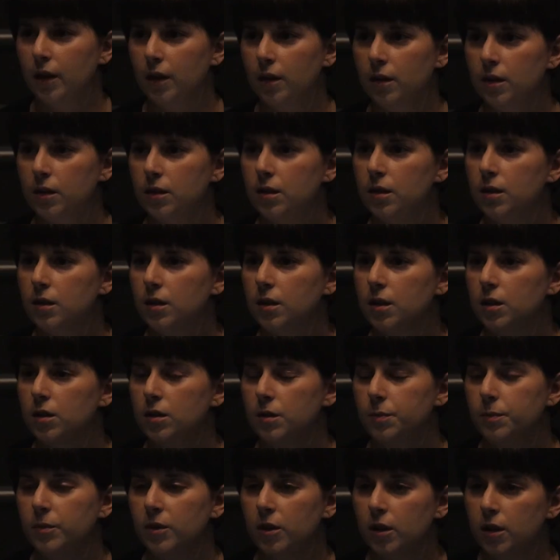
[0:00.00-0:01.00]
And this
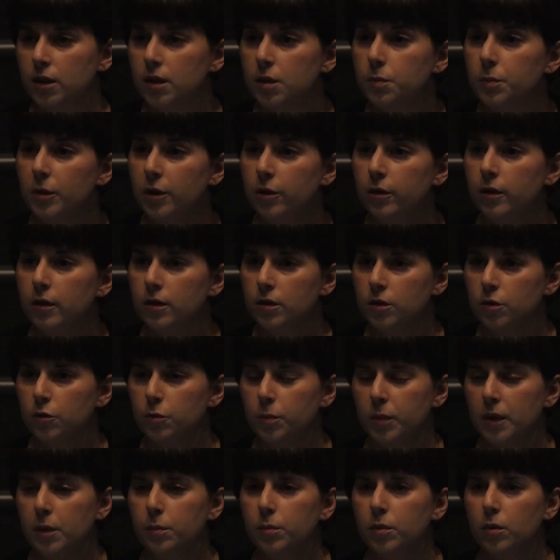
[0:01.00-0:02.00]
is the experience of
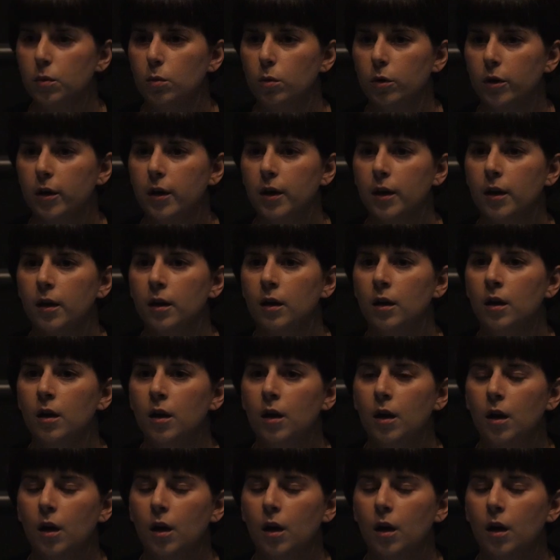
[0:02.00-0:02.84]
people working